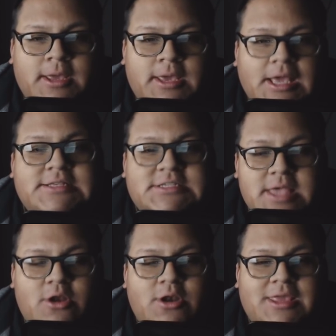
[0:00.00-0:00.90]
Heath
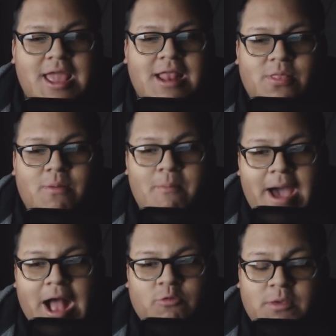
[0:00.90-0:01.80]
Slater to get into the
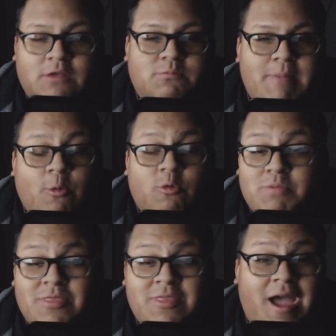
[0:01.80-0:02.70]
match because Matt was
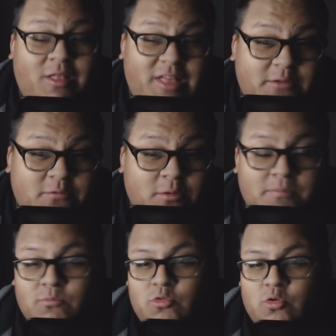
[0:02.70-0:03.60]
beating the hell out of
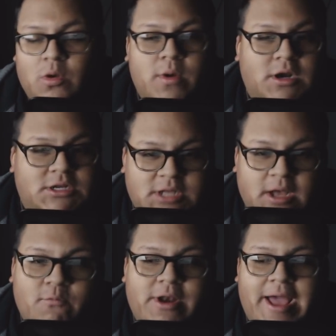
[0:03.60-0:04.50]
him, doing weird
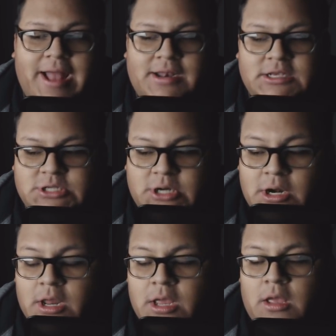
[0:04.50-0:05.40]
stuff, weird antics
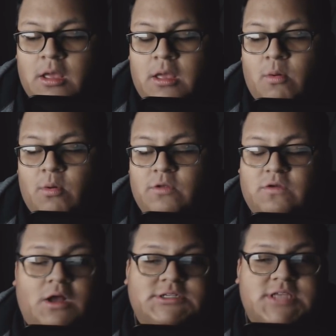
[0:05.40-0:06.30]
here. But when
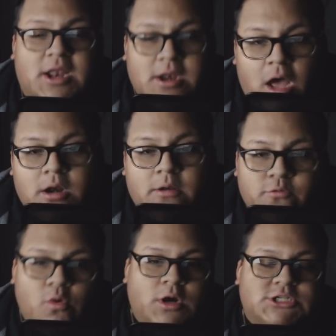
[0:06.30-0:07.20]
it's all said and done,
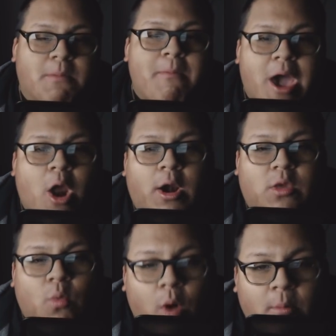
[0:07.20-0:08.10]
of course, Matt
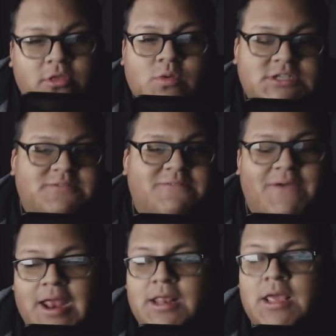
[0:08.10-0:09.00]
Hardy won with a twist of
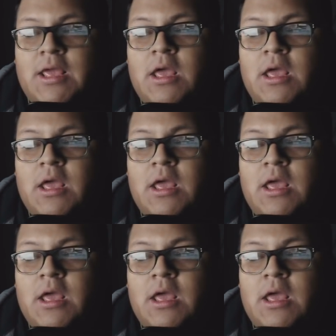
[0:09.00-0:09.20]
fate.